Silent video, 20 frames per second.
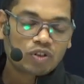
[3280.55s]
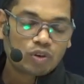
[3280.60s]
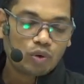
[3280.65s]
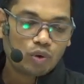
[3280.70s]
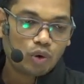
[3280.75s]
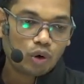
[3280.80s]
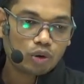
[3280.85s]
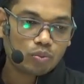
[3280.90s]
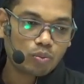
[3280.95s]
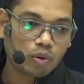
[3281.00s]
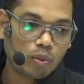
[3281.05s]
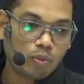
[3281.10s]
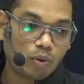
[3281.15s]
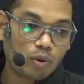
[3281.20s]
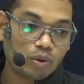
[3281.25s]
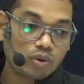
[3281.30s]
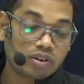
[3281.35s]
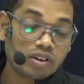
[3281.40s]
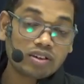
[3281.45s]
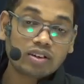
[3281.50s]
growth
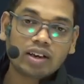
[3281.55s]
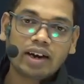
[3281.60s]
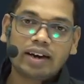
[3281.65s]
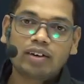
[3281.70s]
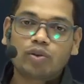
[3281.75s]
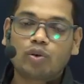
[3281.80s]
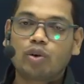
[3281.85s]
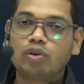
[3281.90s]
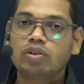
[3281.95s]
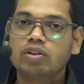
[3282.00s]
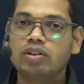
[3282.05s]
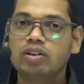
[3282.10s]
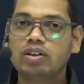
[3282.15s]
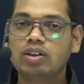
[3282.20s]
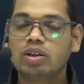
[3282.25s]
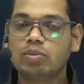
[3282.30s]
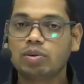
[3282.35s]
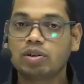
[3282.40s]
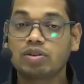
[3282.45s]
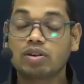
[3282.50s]
promoter and growth
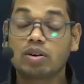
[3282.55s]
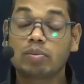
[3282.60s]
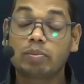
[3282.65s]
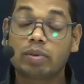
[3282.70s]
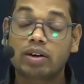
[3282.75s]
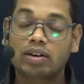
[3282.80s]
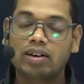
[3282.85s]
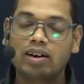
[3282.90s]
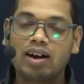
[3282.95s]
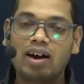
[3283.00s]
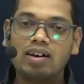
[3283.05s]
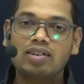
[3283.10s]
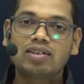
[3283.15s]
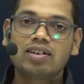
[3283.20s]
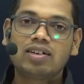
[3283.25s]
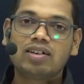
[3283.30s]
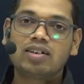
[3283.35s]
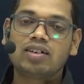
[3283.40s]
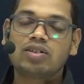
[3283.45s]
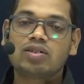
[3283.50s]
inhibitor, but
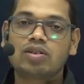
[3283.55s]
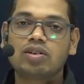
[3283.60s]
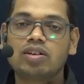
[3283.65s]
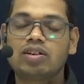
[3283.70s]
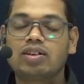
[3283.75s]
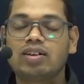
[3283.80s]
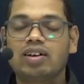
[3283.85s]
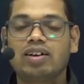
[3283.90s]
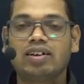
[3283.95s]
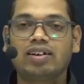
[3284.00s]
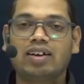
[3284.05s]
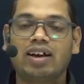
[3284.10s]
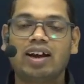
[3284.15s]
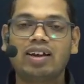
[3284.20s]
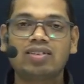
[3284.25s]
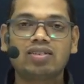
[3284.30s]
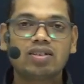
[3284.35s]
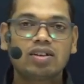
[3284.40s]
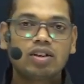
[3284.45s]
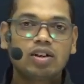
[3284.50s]
largely it
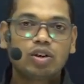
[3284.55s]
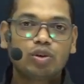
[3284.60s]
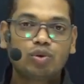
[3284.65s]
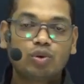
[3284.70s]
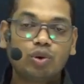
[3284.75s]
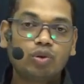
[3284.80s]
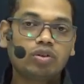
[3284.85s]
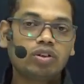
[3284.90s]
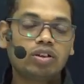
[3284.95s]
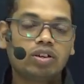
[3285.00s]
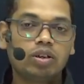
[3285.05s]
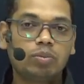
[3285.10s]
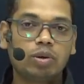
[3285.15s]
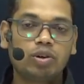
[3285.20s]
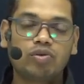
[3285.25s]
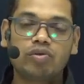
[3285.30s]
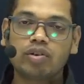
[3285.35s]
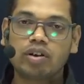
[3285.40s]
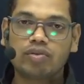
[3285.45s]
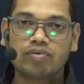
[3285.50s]
has growth
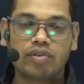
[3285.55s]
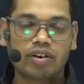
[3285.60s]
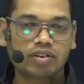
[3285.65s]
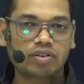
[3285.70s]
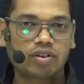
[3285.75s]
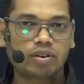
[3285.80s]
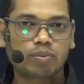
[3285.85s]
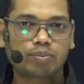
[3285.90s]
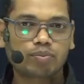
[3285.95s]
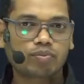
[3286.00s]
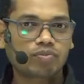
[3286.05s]
inhibitory effect.